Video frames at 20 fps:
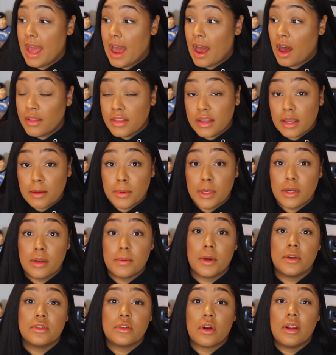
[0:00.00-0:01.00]
on the community
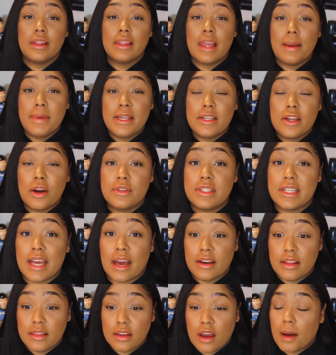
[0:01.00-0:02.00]
post, or let me know
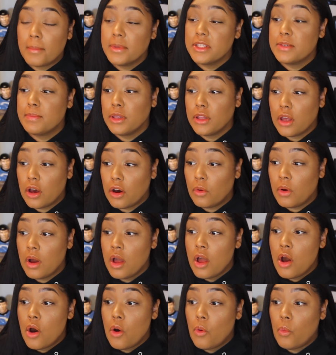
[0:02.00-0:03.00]
down in the comments below
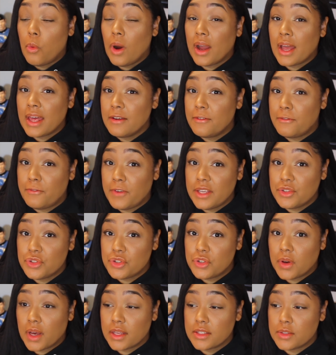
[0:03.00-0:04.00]
what kind of
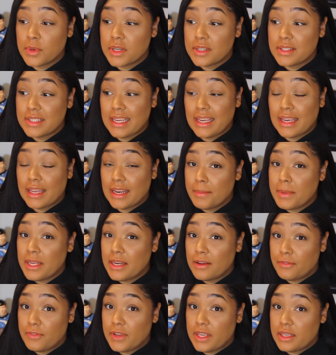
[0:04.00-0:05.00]
feast you guys want to see. And I
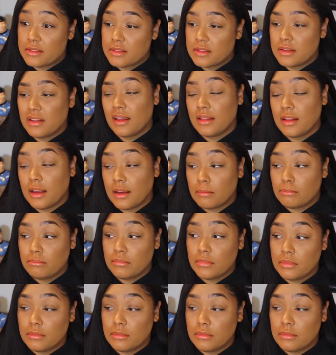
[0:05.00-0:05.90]
mean a feast, not like